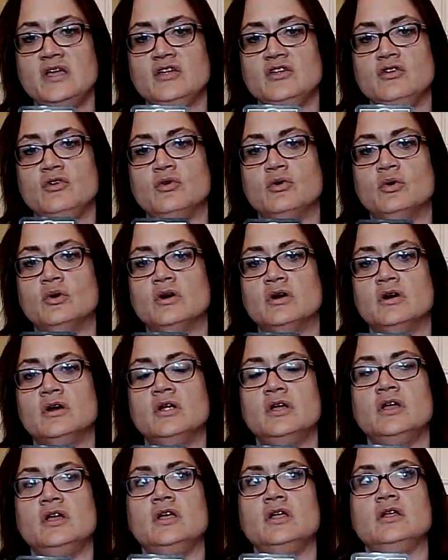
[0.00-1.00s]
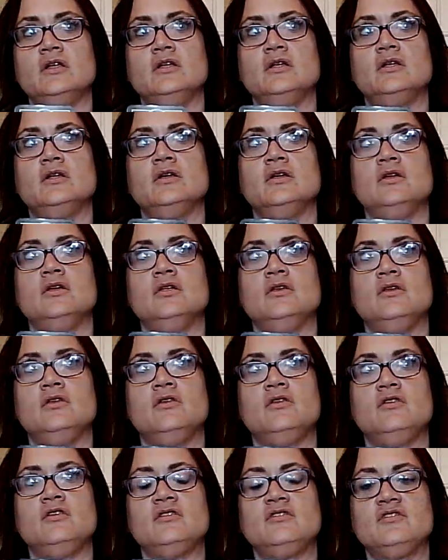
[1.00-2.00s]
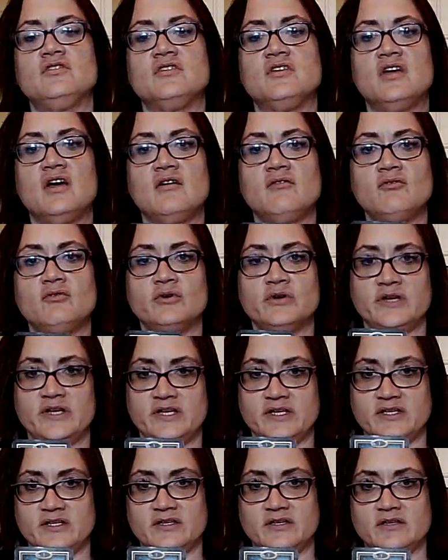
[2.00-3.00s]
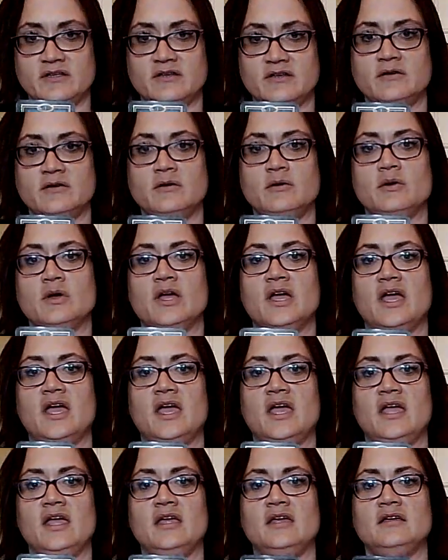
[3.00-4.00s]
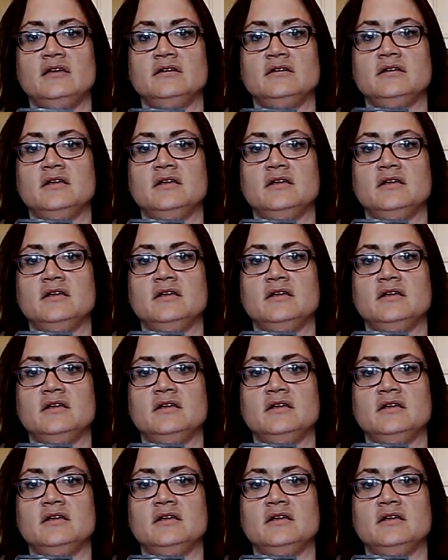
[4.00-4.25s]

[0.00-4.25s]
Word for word: You're discovering. Okay?